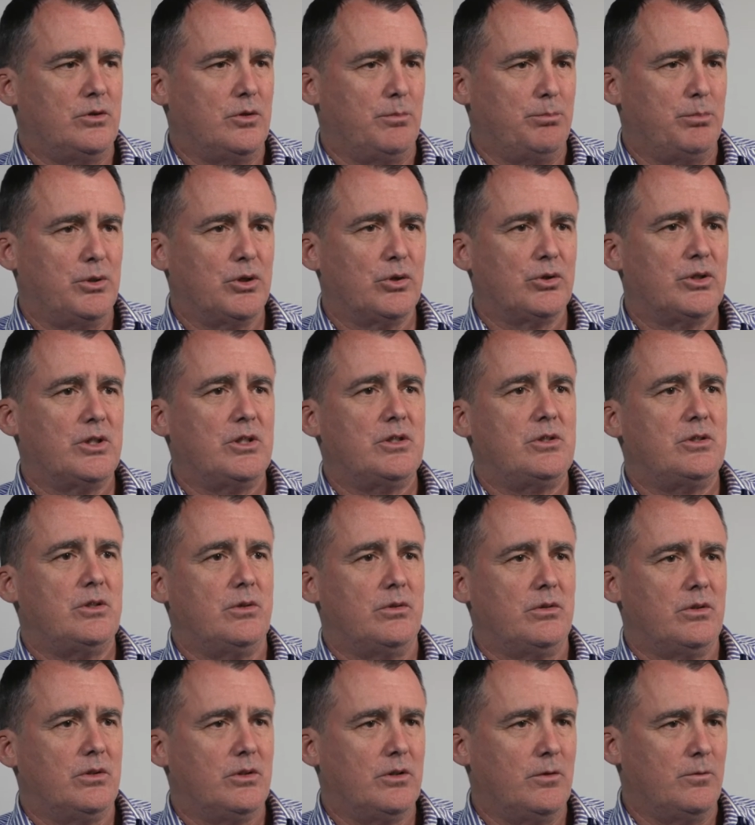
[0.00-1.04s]
build it, to
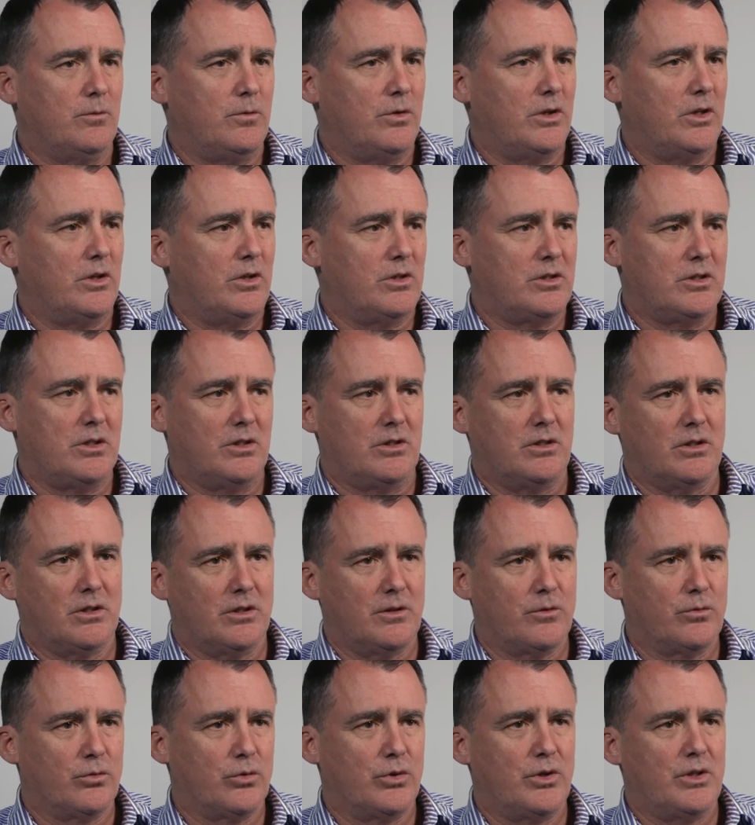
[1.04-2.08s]
configure it, to
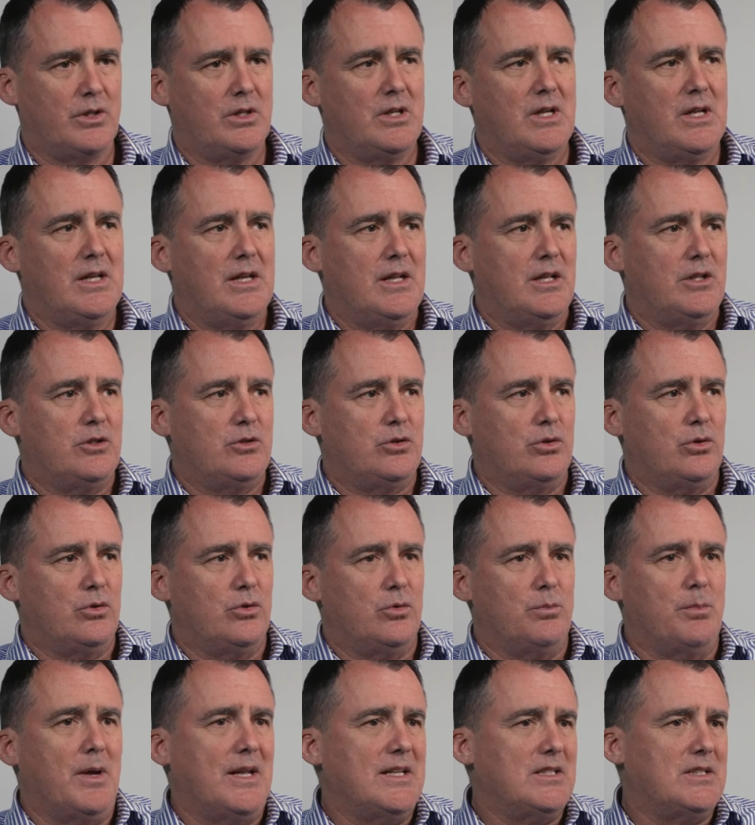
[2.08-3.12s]
deliver it, to
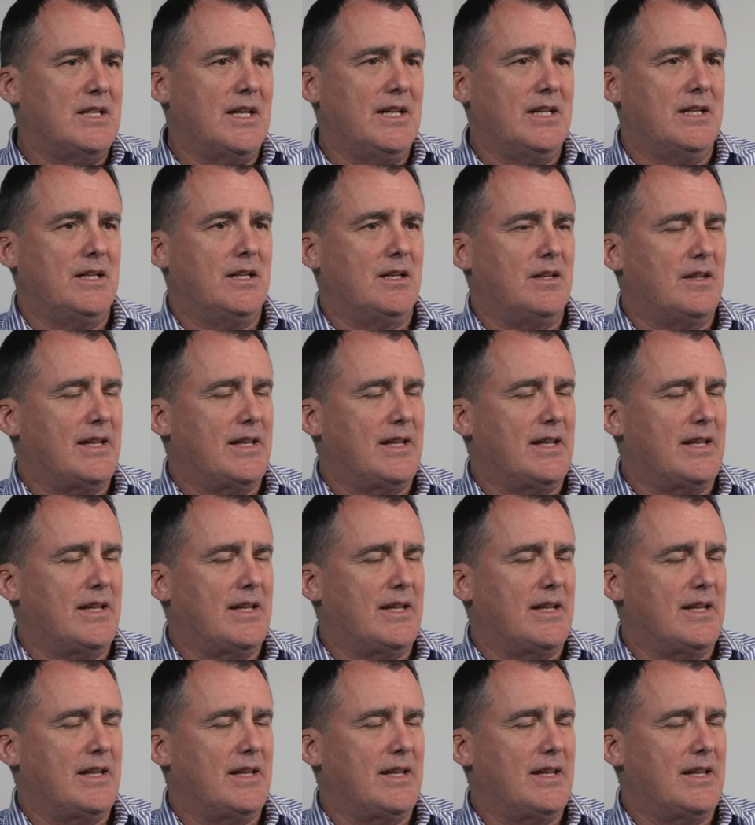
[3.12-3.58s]
maintain it.